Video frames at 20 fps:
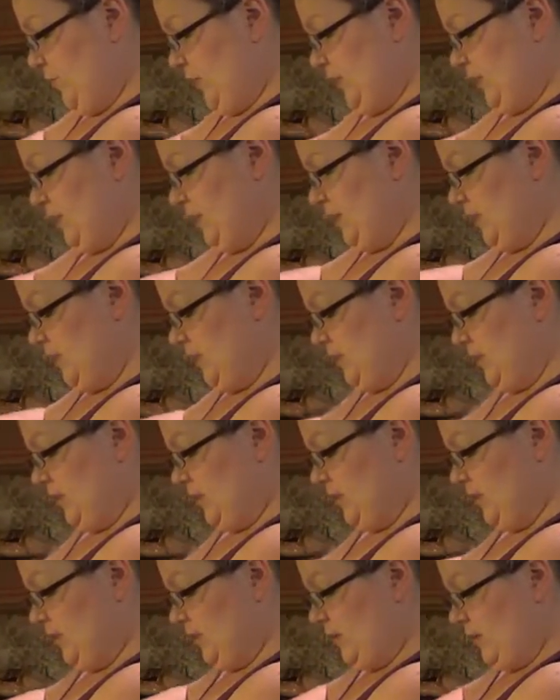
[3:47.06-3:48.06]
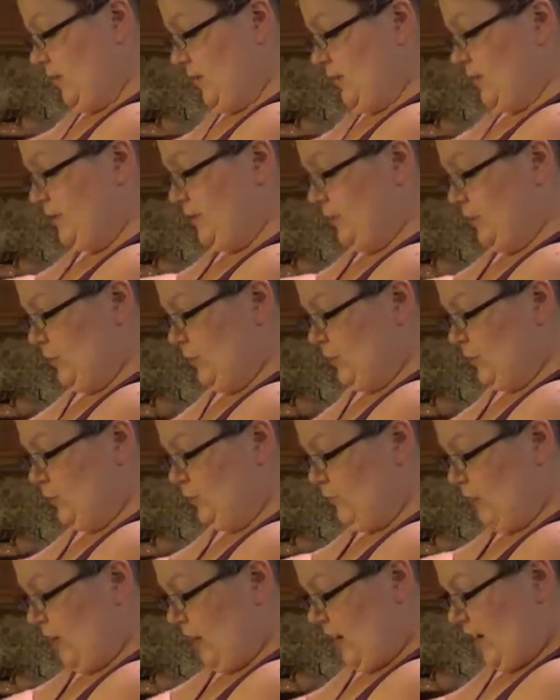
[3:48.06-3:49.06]
mix it until there is no
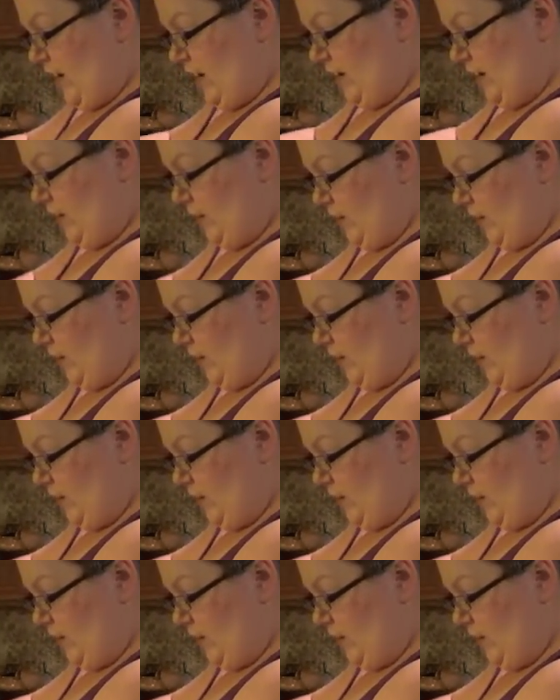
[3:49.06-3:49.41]
dry and